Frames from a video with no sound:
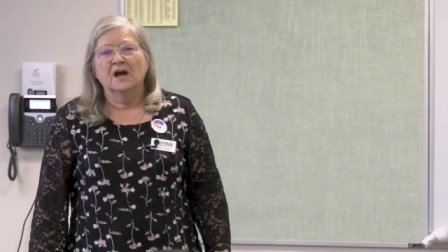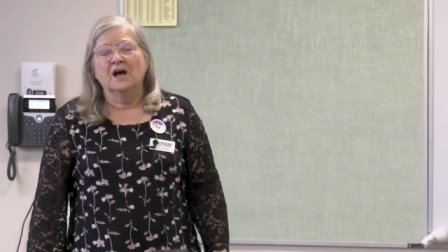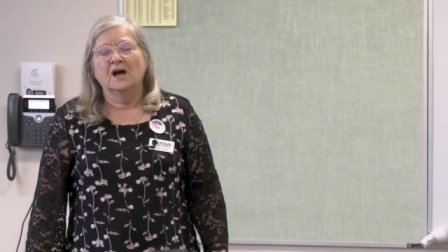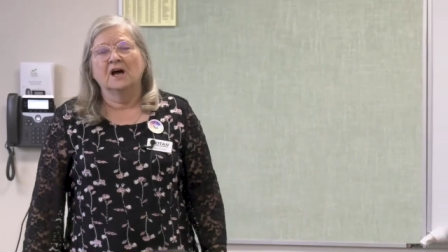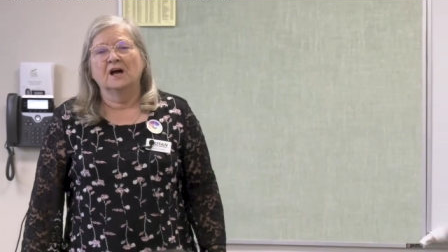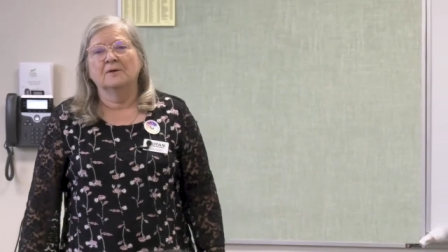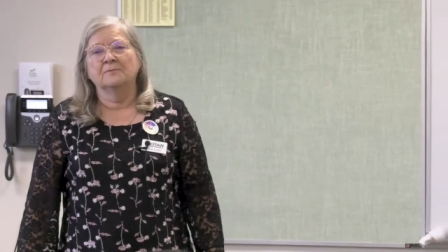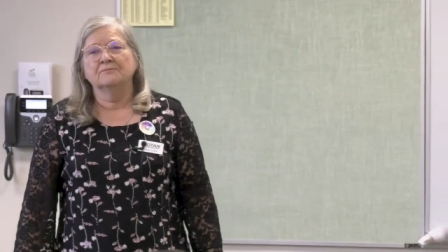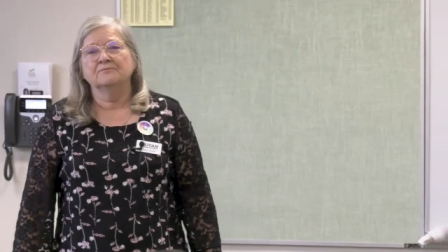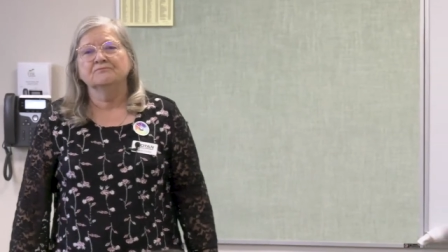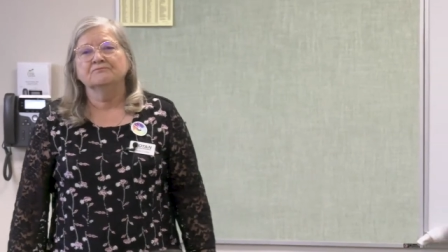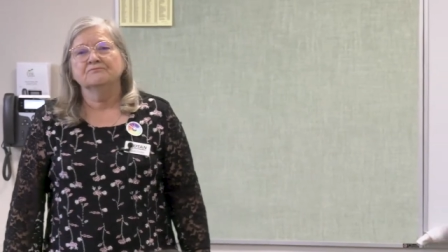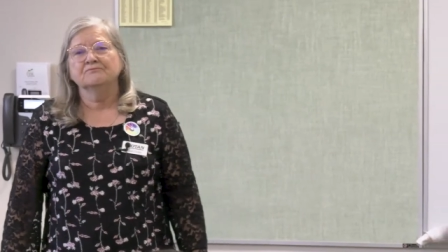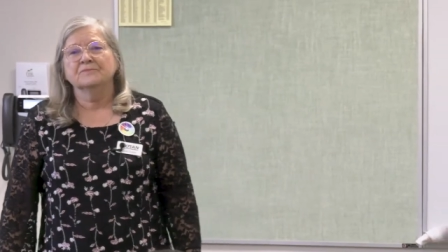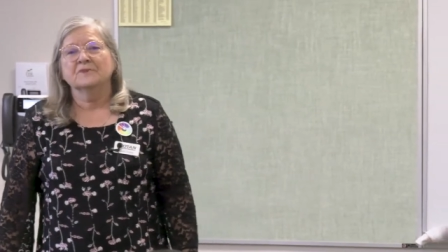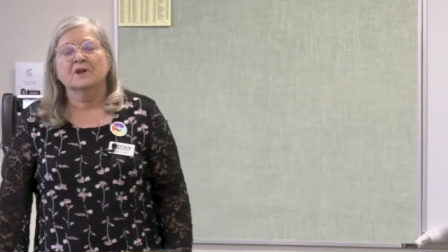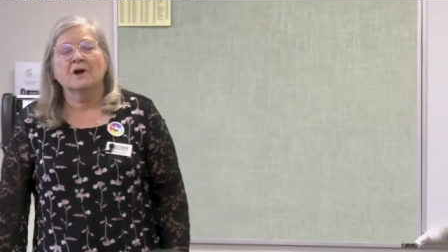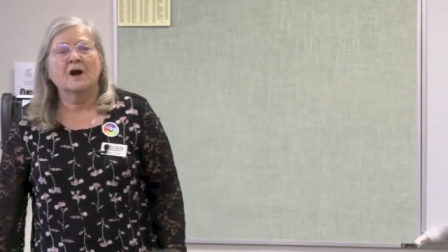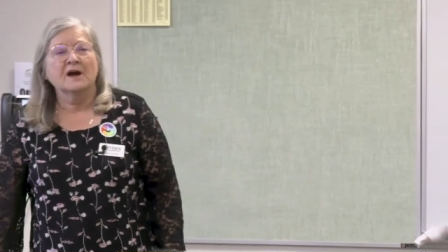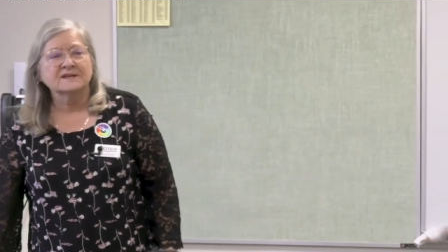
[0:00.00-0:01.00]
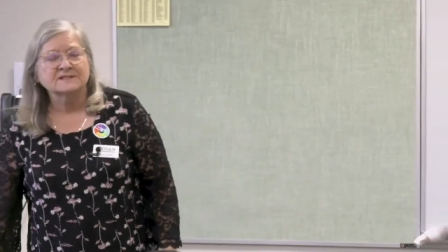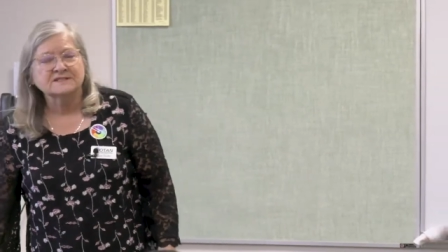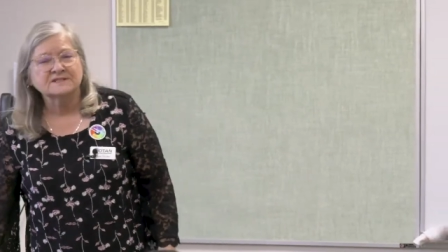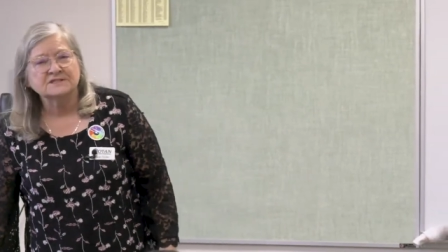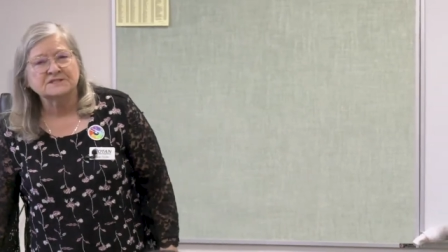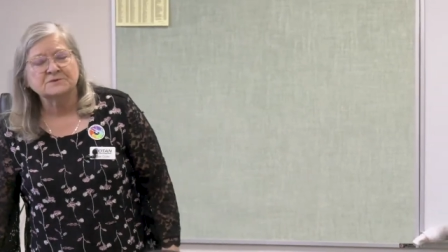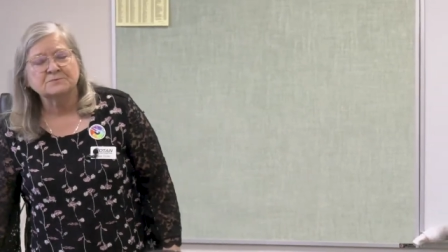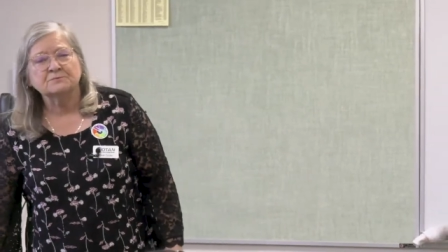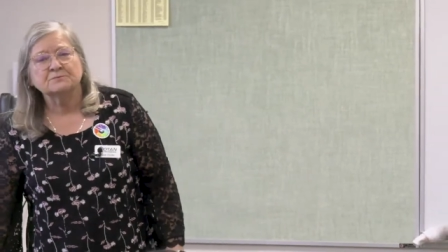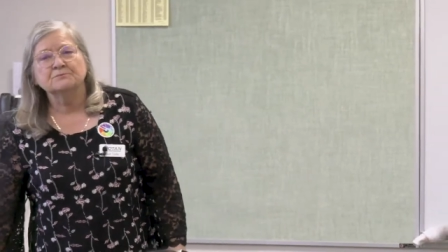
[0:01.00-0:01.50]
Um,
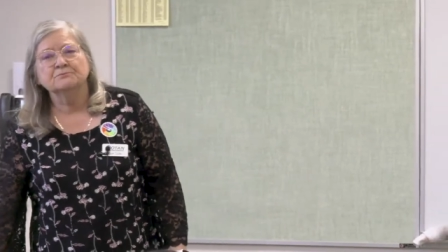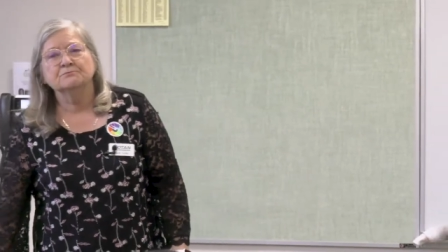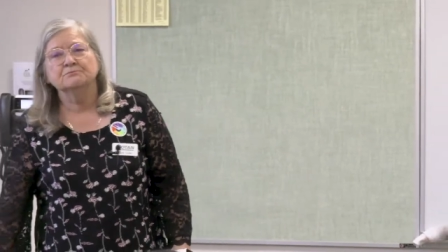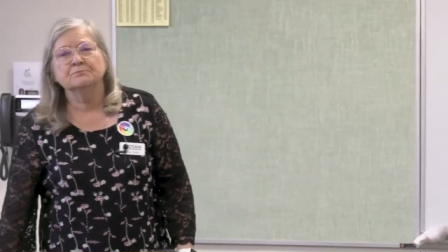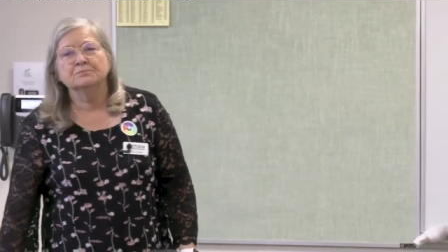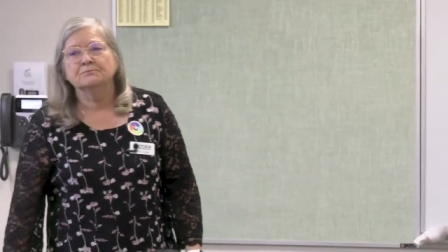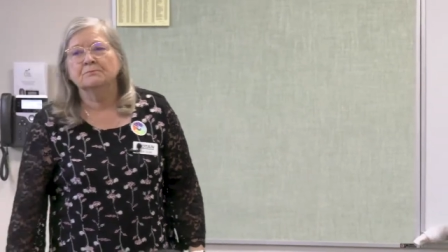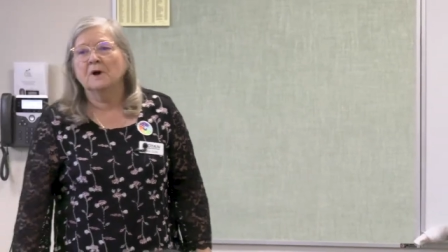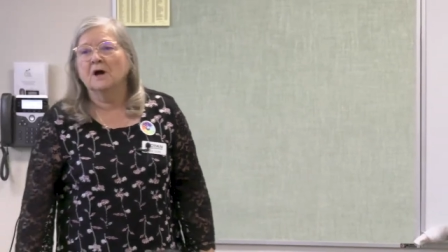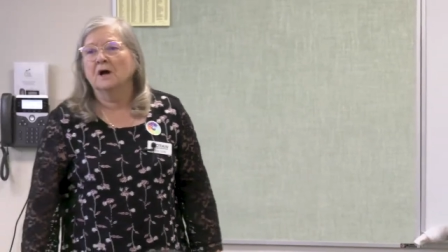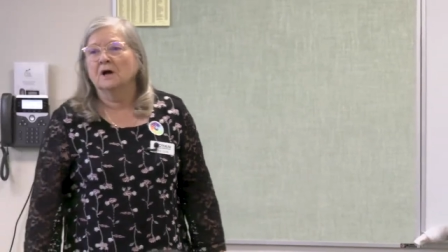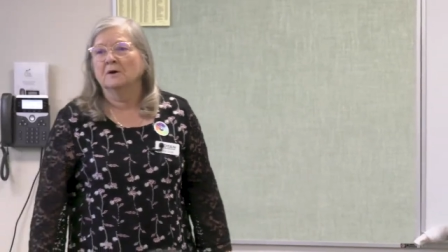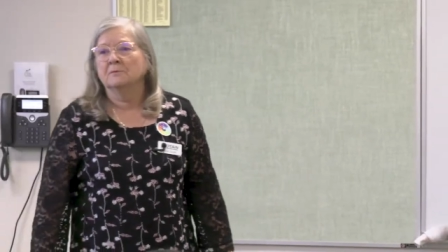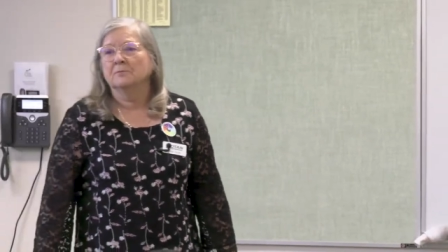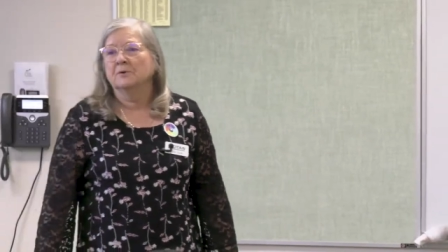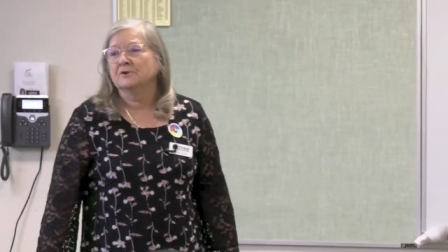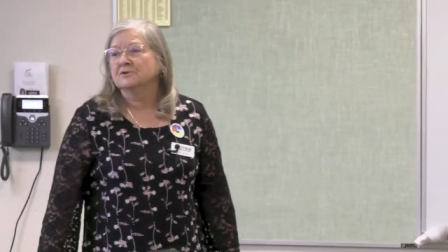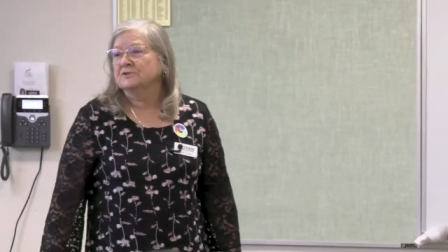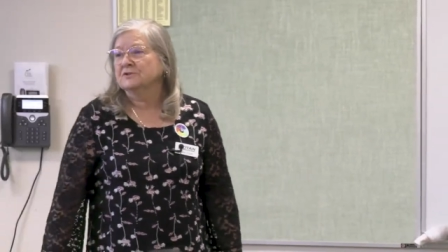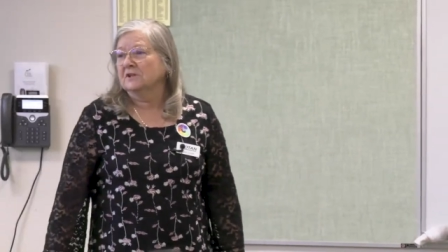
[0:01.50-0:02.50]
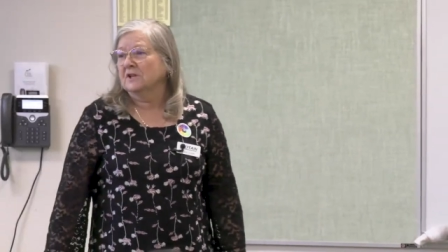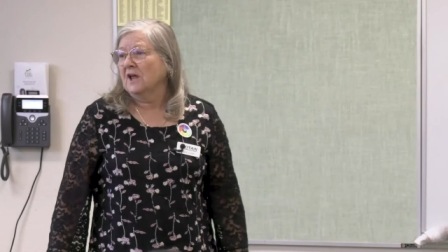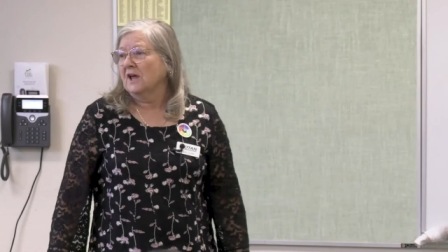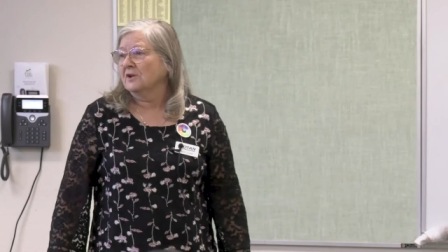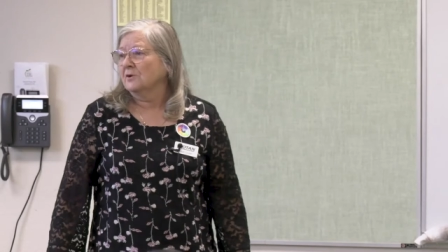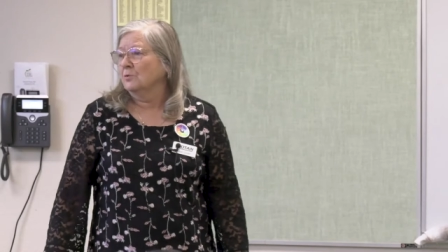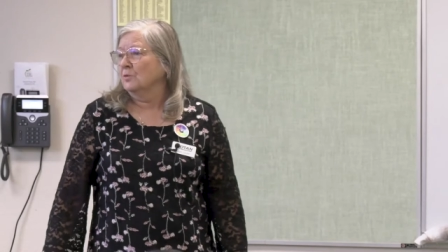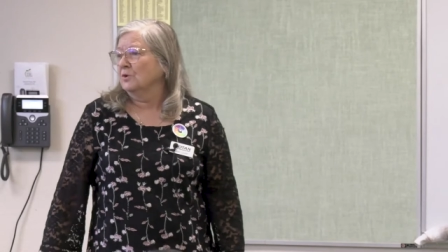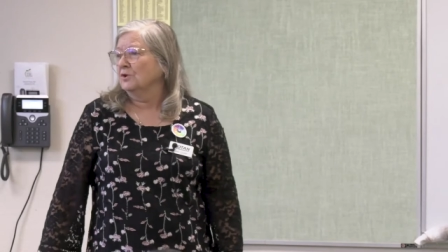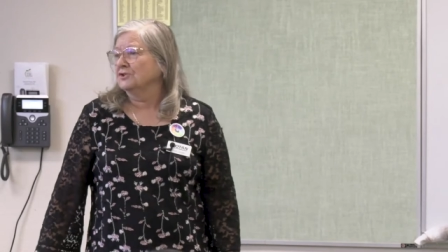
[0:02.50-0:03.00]
CASAS um, posts a
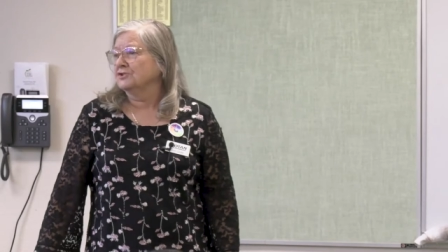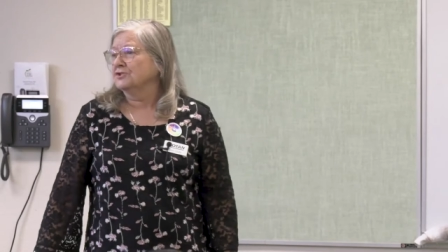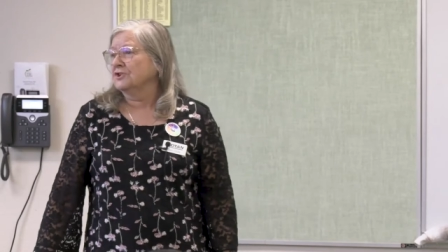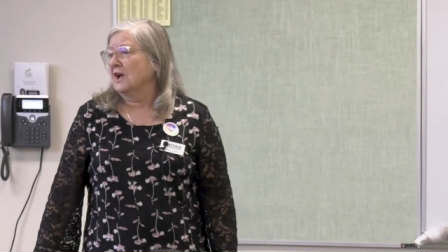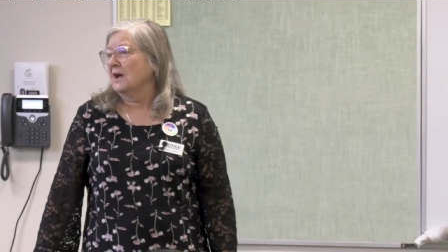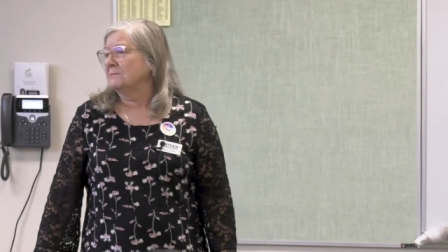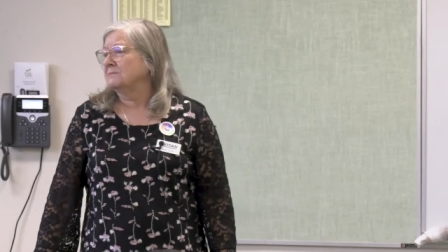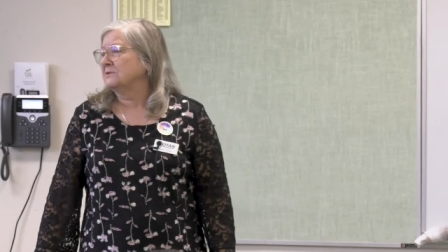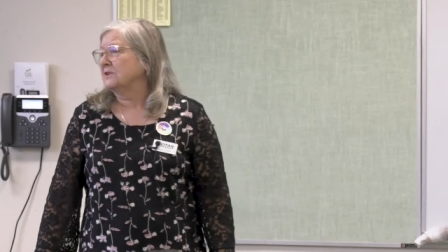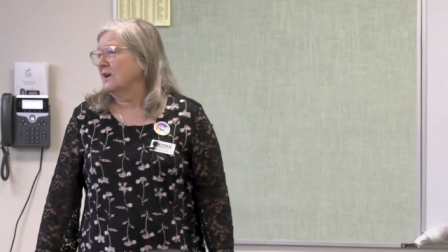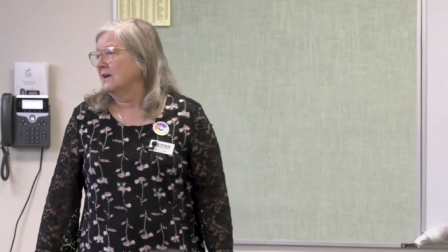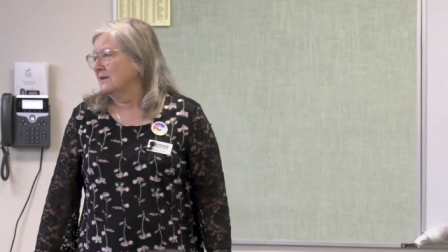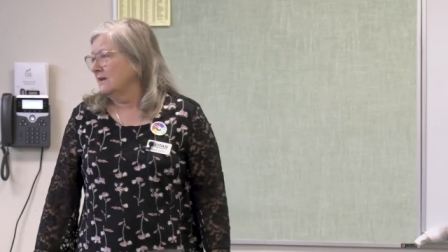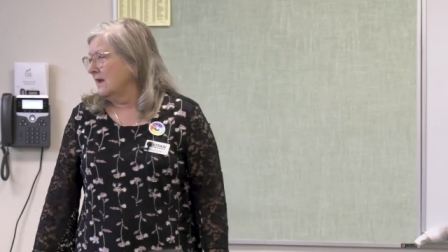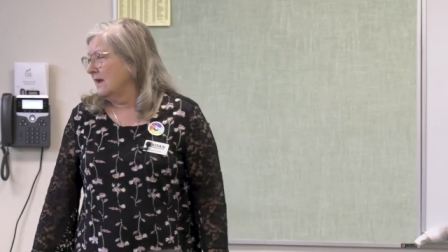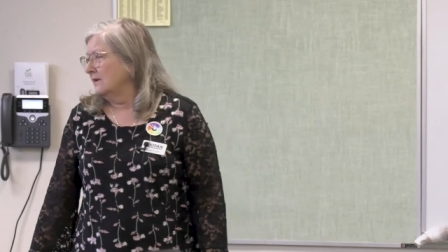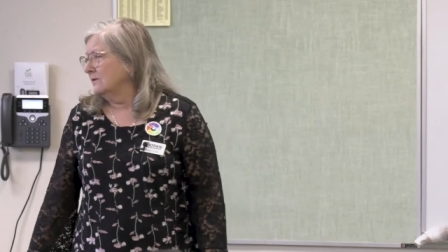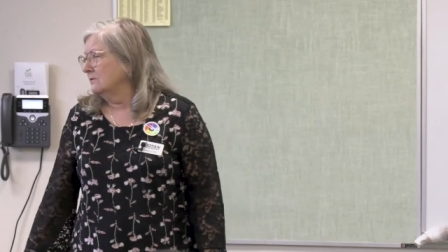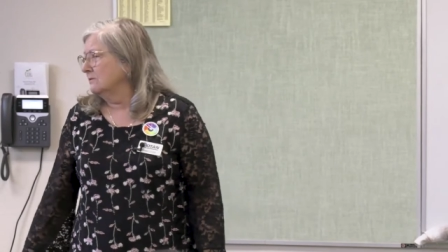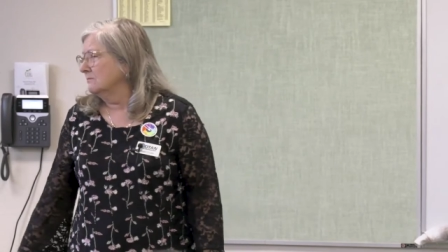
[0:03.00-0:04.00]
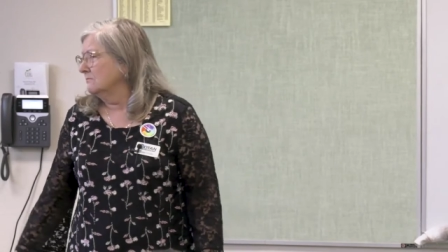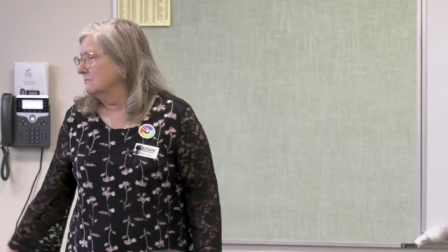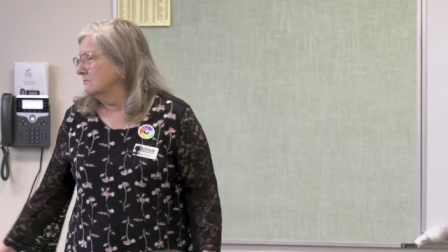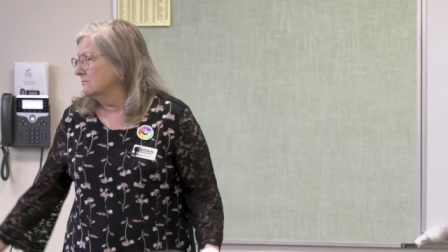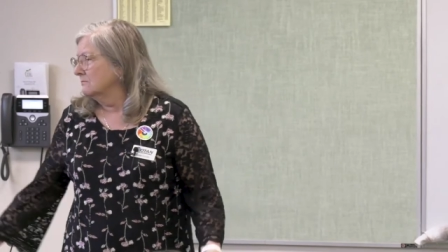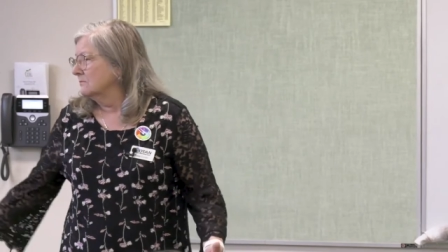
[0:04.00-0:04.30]
lot of workshops, online